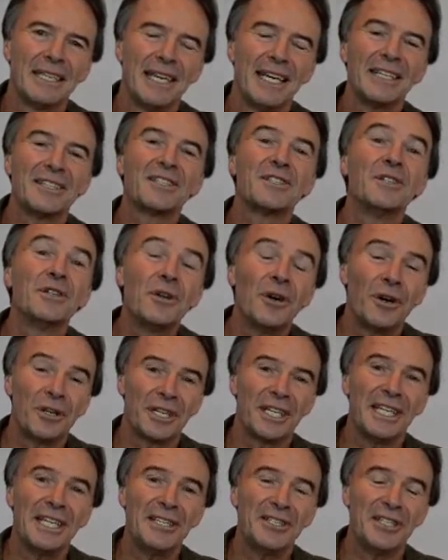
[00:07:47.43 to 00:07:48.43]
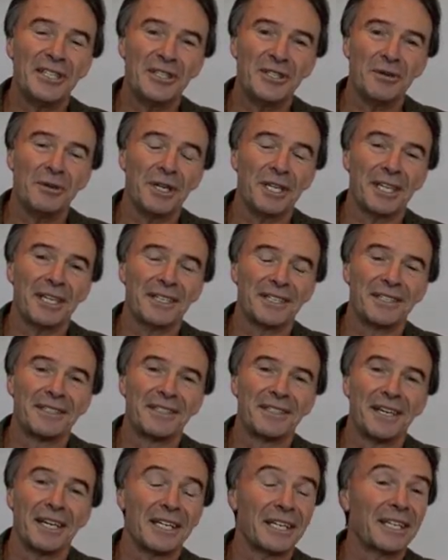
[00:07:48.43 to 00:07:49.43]
It's not easy doing it.
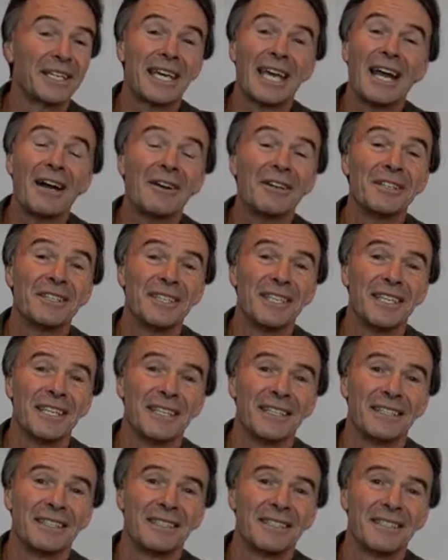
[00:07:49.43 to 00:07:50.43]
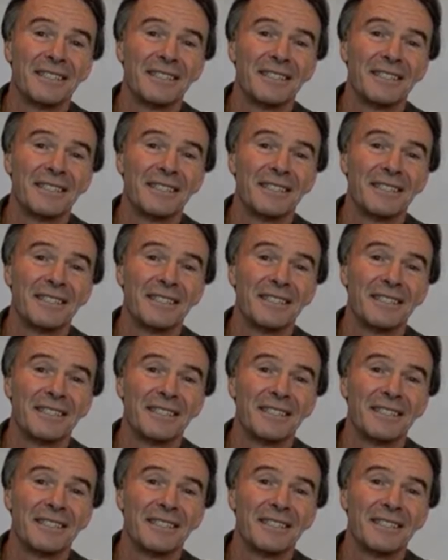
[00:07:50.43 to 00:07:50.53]
I guarantee it.